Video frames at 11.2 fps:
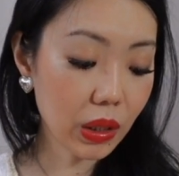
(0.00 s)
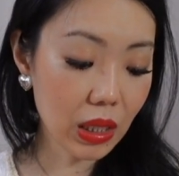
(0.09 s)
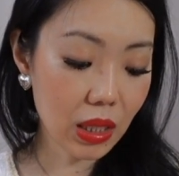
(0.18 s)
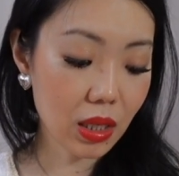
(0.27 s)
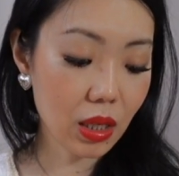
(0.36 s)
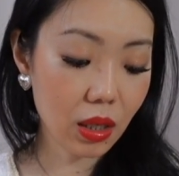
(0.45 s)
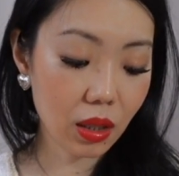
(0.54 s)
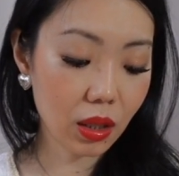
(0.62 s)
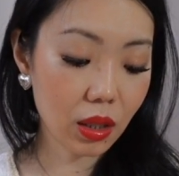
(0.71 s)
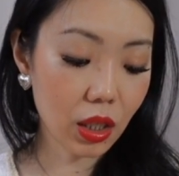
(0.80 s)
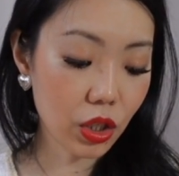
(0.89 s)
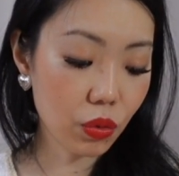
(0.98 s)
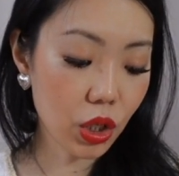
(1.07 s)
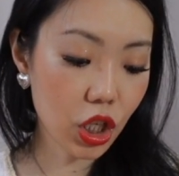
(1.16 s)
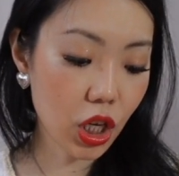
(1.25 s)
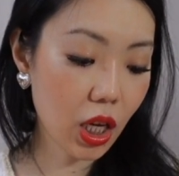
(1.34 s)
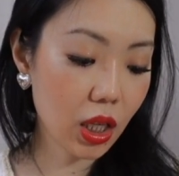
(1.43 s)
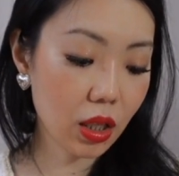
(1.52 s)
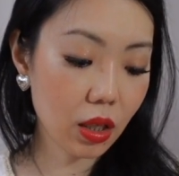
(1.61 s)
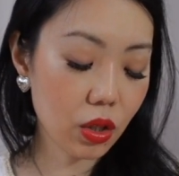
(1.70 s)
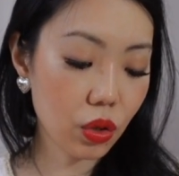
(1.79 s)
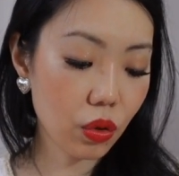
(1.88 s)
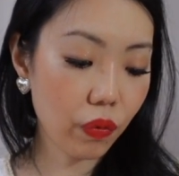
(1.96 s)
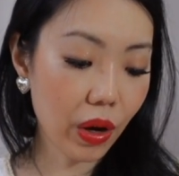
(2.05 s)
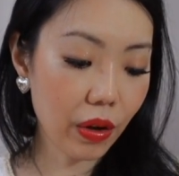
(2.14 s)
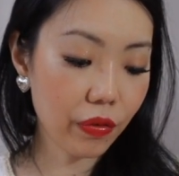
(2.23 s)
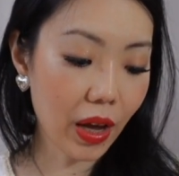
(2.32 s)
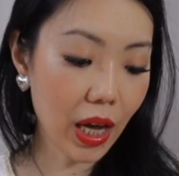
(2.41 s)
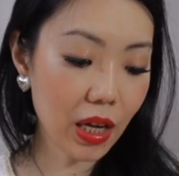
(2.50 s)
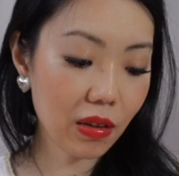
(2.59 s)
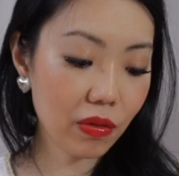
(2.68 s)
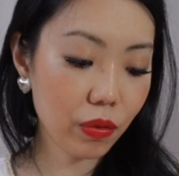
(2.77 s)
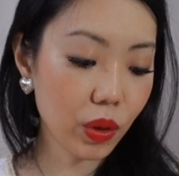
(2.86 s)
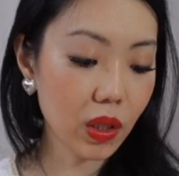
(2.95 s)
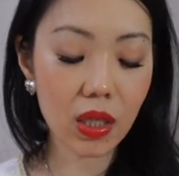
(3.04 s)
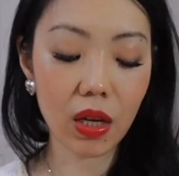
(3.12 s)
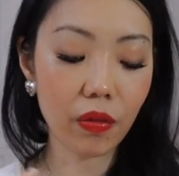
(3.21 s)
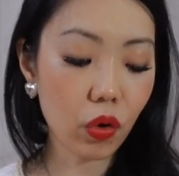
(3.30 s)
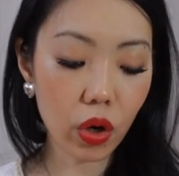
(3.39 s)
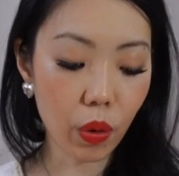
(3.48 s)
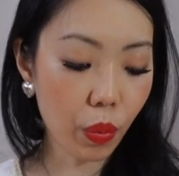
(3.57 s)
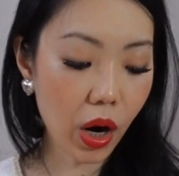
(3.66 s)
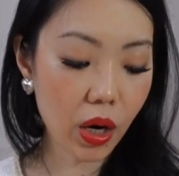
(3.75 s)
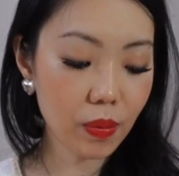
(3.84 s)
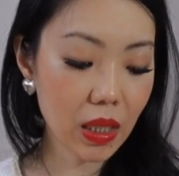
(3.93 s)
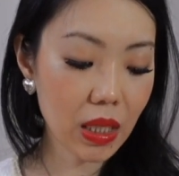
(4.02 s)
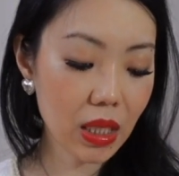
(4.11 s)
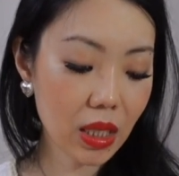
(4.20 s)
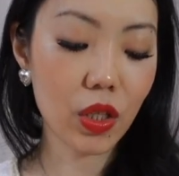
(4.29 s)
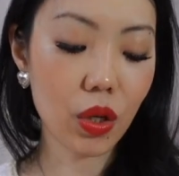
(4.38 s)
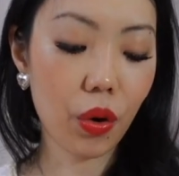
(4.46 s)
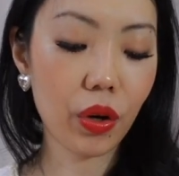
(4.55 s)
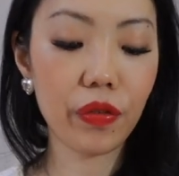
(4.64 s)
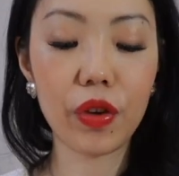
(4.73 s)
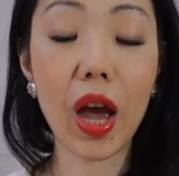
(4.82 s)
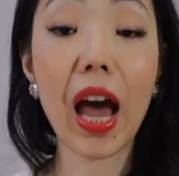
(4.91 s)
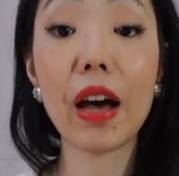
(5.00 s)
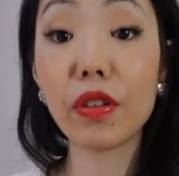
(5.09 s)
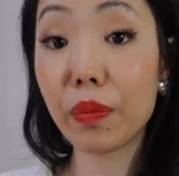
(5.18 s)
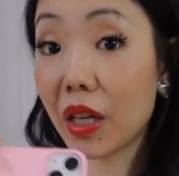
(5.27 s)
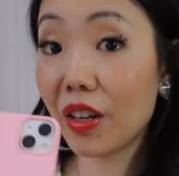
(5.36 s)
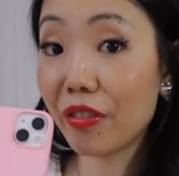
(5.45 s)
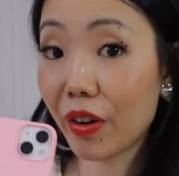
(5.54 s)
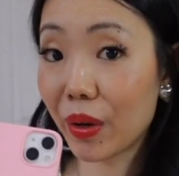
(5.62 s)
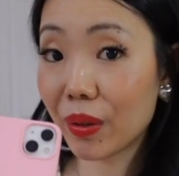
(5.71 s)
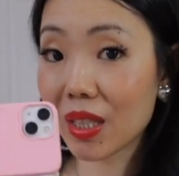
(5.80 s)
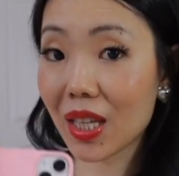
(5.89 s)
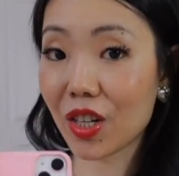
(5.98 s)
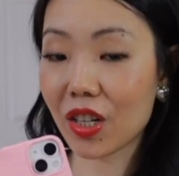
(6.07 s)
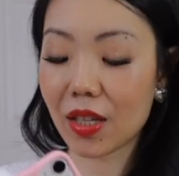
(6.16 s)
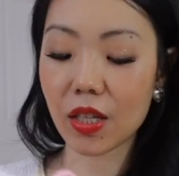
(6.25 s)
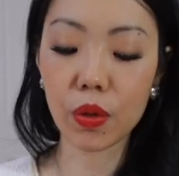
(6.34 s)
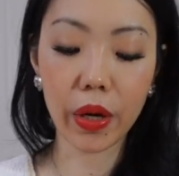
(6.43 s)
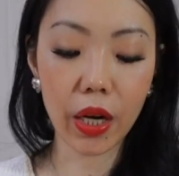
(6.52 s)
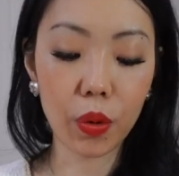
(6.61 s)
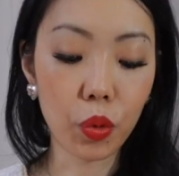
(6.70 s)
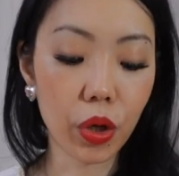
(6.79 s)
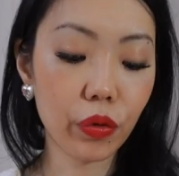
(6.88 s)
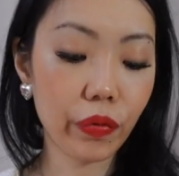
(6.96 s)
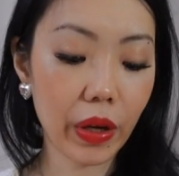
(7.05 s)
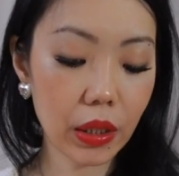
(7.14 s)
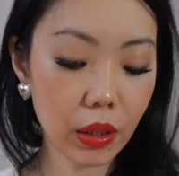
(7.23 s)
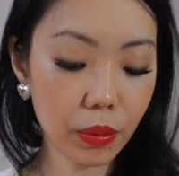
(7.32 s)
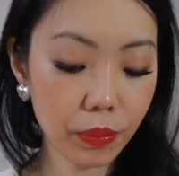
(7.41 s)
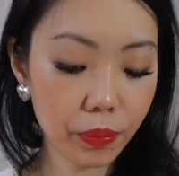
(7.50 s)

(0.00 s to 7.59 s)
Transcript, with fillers: This clutch with chain, the 255 with several compartments. So if you have a mini phone such as this one, it will fit.